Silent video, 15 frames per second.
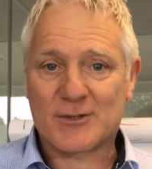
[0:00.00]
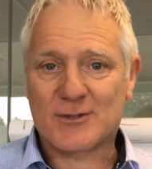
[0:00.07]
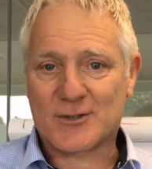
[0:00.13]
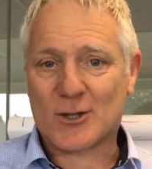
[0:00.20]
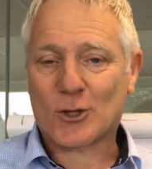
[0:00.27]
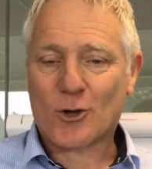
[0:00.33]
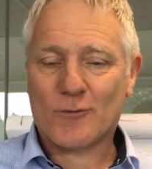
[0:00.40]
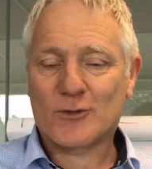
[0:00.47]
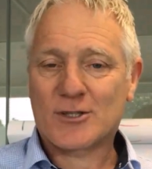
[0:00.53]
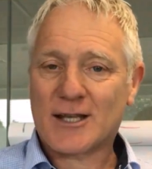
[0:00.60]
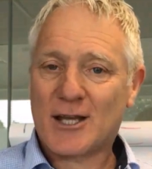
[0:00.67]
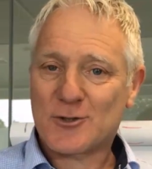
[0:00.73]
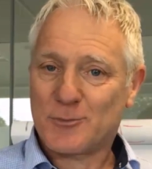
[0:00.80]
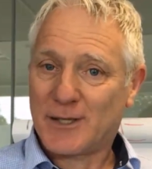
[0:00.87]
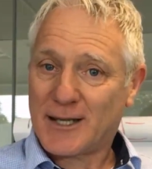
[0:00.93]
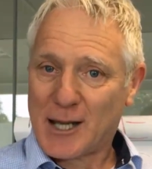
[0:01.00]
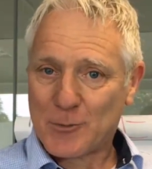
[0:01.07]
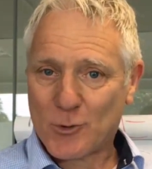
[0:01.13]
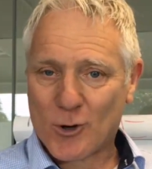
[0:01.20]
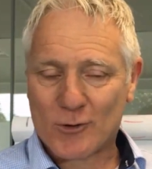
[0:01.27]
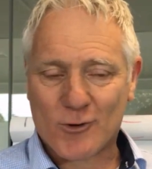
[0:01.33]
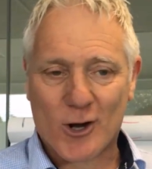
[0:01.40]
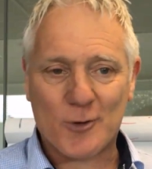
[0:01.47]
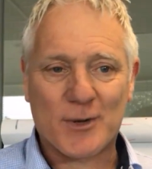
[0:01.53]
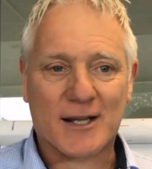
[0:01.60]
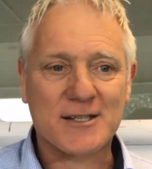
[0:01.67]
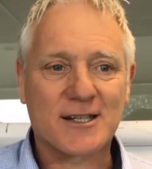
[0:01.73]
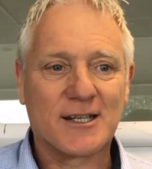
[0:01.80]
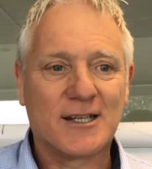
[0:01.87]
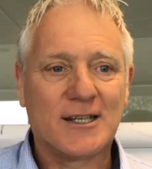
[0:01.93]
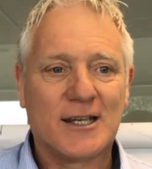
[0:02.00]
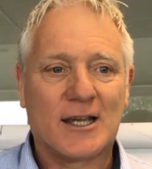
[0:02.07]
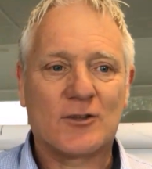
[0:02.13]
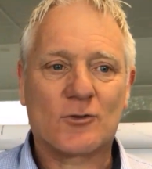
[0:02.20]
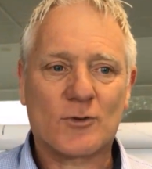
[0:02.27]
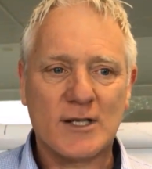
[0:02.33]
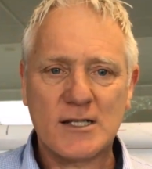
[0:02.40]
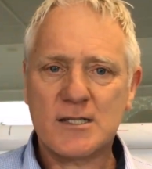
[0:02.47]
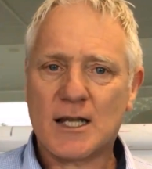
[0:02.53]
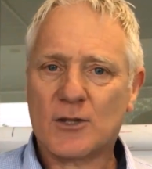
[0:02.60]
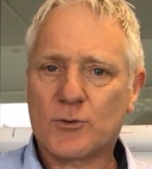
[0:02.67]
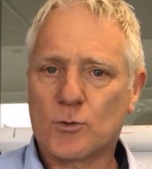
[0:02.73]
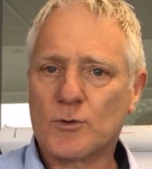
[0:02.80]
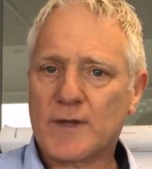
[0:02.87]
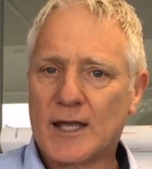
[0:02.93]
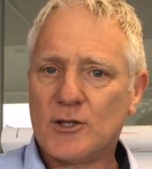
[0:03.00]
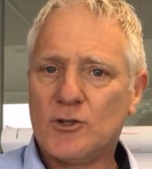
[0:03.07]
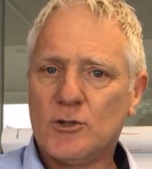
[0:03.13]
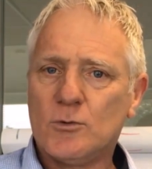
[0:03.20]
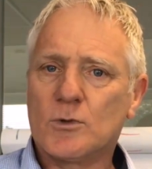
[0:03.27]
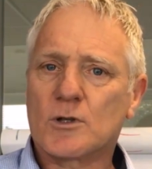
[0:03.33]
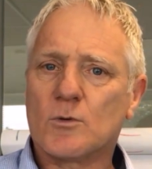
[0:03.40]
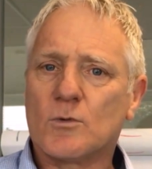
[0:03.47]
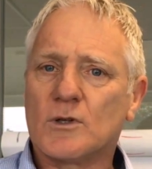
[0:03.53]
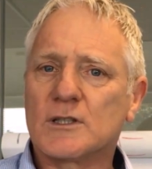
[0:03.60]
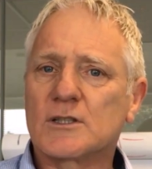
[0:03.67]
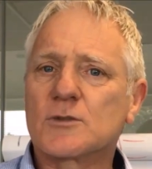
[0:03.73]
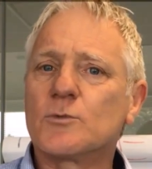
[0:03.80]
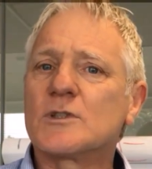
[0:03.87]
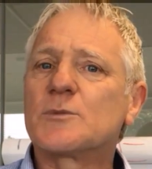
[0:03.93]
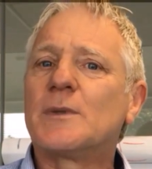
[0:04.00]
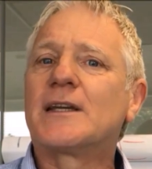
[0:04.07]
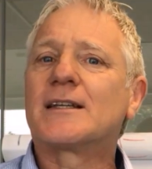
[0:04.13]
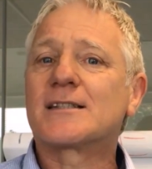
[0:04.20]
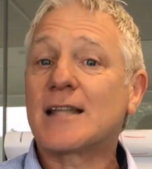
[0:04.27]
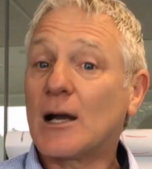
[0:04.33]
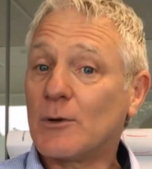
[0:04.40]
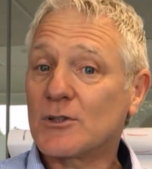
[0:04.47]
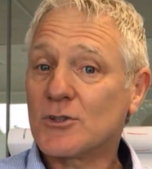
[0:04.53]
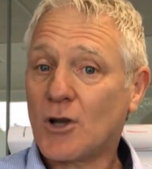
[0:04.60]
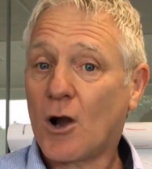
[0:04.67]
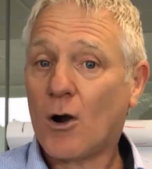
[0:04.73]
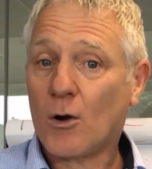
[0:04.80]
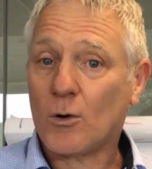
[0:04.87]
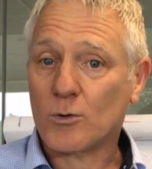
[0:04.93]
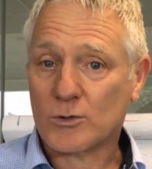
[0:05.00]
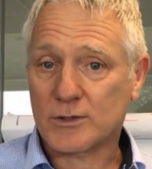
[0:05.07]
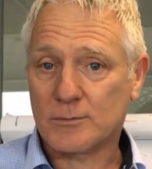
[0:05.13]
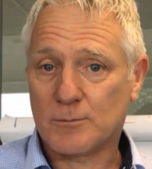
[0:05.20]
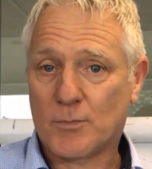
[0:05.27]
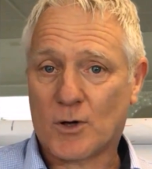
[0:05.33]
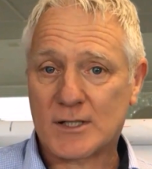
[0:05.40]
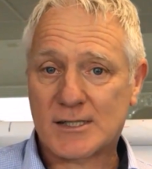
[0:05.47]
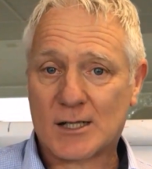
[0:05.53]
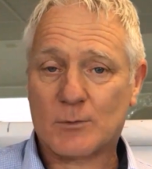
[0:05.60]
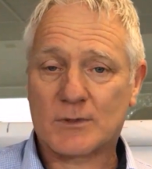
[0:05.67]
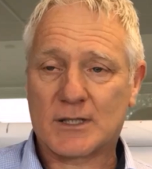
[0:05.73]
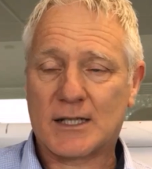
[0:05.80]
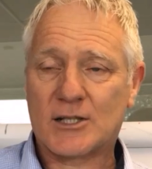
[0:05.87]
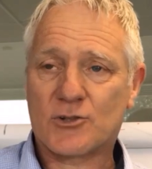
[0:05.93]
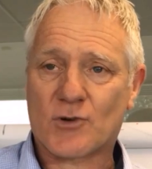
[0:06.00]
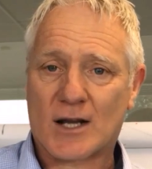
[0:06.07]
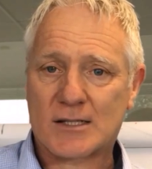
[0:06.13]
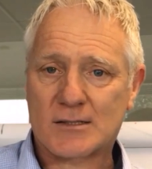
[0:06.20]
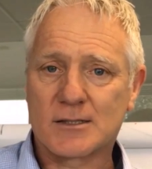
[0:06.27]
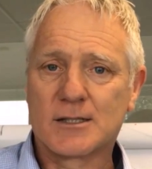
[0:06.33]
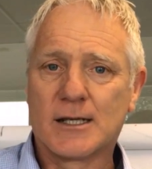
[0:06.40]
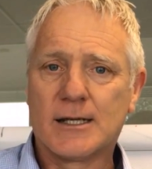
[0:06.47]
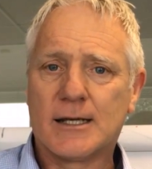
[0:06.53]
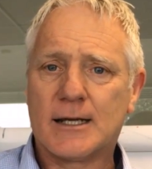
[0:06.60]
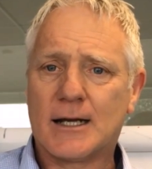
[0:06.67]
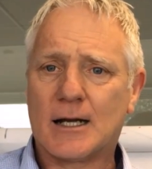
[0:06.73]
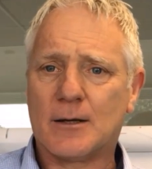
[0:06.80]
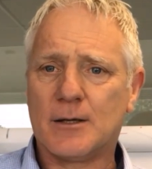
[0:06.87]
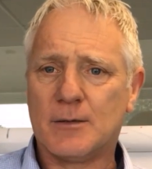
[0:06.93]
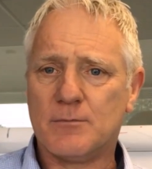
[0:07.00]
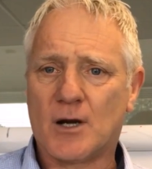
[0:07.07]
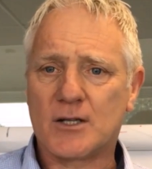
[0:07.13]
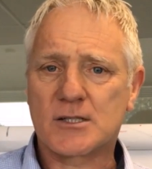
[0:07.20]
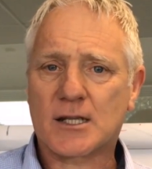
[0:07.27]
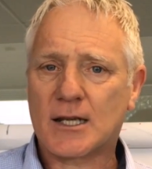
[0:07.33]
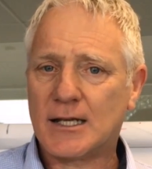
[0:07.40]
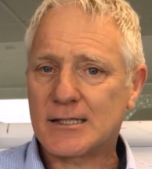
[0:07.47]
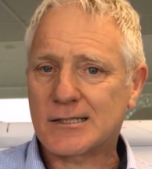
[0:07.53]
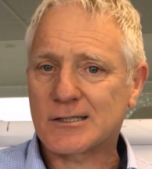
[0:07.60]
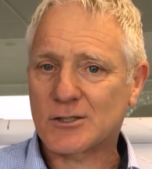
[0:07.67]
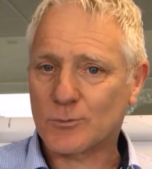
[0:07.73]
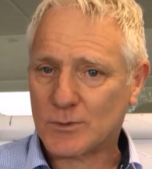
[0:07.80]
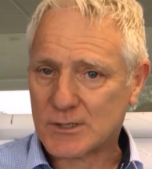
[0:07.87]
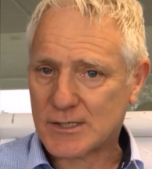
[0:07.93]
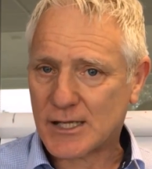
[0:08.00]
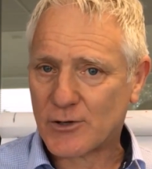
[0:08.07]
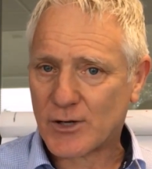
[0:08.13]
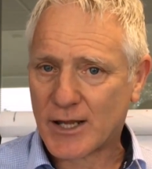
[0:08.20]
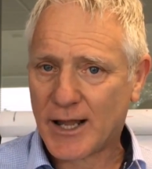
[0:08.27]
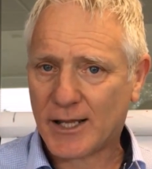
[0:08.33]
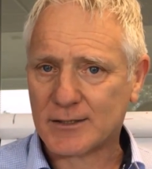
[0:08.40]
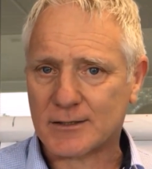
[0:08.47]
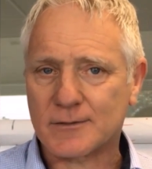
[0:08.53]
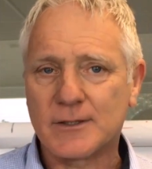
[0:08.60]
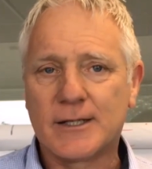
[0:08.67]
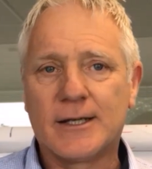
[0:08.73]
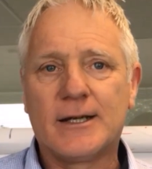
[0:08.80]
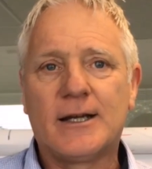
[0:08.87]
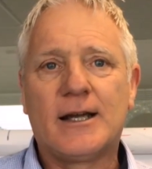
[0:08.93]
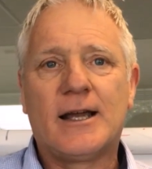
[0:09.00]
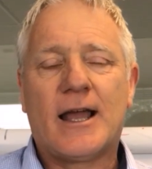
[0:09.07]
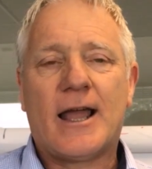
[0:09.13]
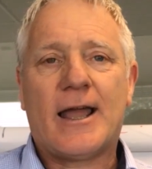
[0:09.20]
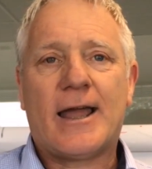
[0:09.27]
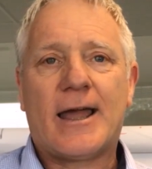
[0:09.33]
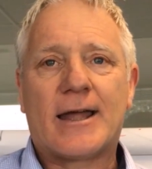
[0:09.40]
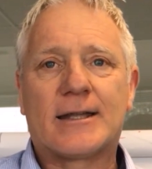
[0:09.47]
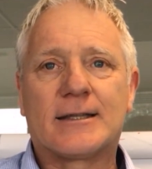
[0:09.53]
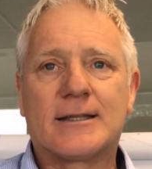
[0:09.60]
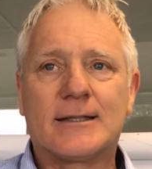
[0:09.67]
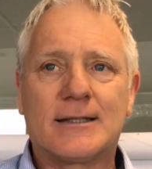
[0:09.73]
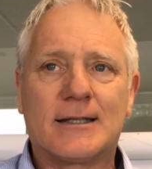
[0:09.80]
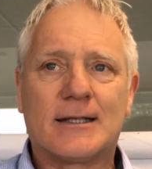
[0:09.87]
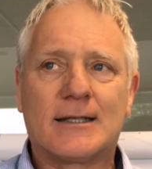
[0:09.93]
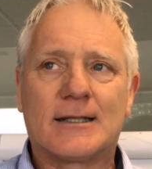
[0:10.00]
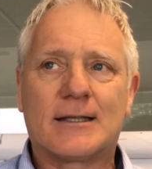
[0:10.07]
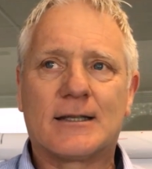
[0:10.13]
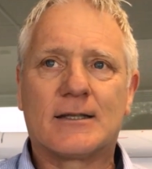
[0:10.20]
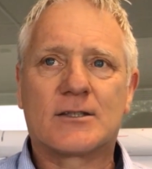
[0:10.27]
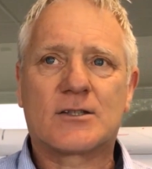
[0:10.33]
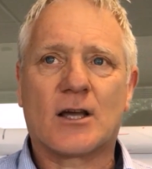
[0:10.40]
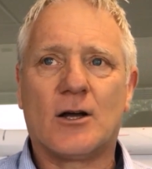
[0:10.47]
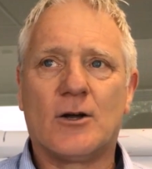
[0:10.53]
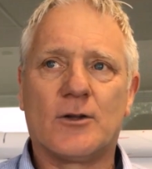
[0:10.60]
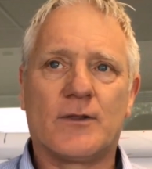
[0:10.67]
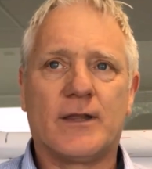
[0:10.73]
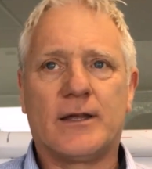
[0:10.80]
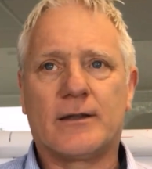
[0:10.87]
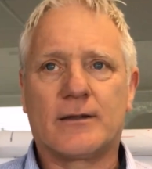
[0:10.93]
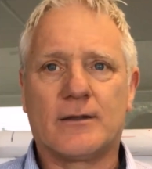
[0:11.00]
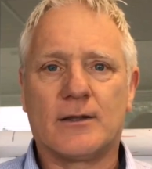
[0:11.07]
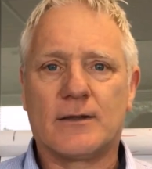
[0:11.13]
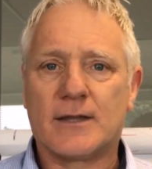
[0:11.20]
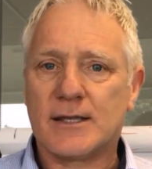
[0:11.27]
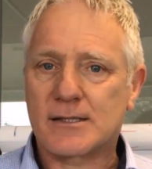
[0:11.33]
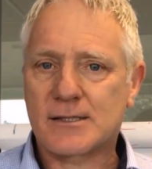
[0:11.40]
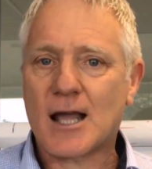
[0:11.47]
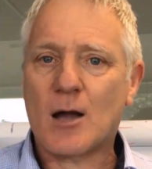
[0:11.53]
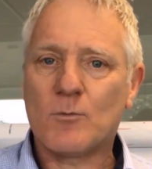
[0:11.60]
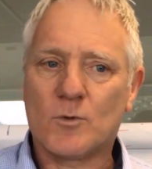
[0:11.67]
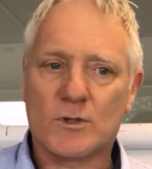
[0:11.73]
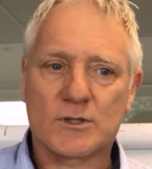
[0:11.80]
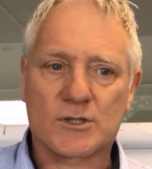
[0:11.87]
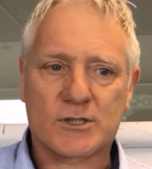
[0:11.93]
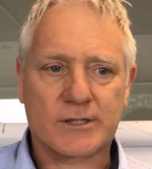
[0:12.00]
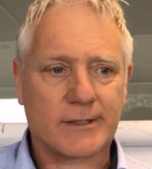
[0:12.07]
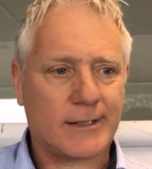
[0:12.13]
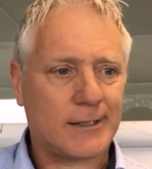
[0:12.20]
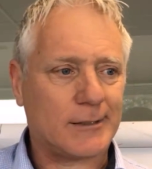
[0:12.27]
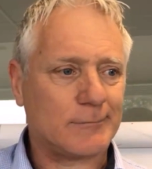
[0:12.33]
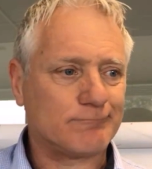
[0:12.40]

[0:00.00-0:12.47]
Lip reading: so the conversation became quite robust. And the reason they thought they knew what it was because they were told by someone they trusted. In most cases, it was their accountant. And so their sum was